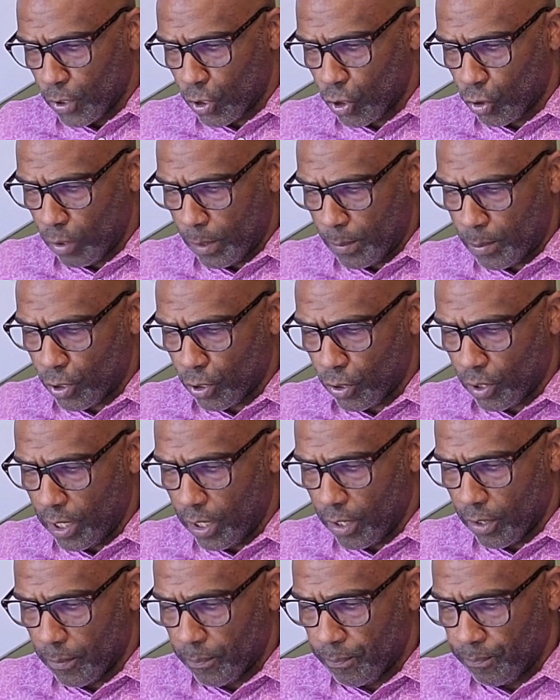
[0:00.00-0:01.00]
scripture
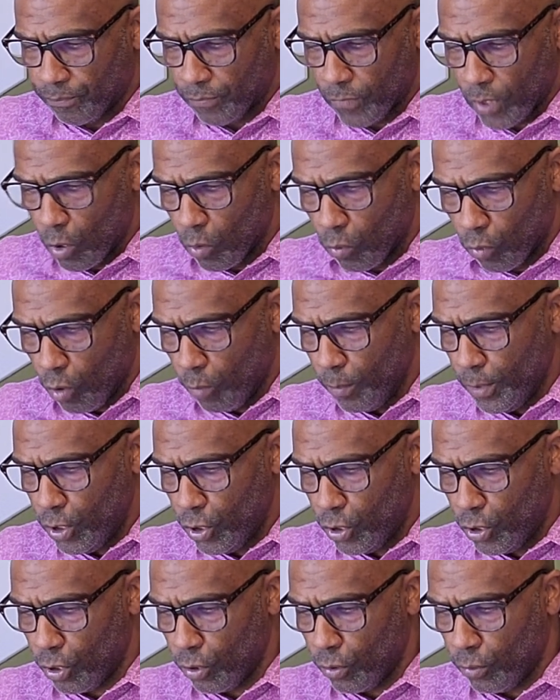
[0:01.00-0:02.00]
here. Romans
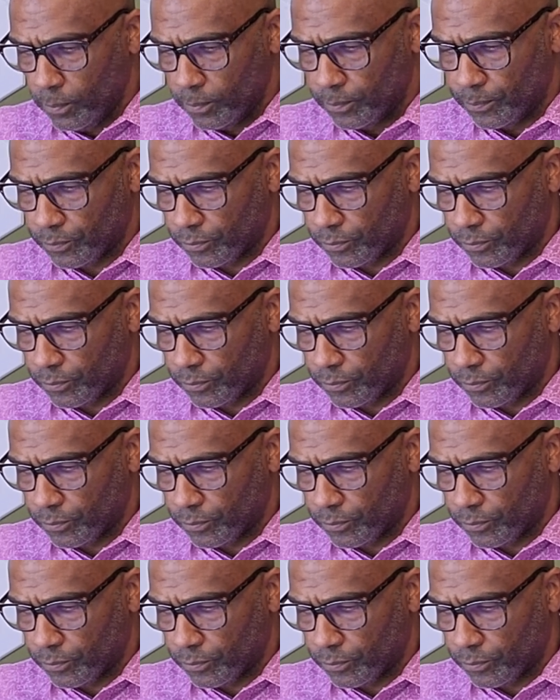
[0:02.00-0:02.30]
2,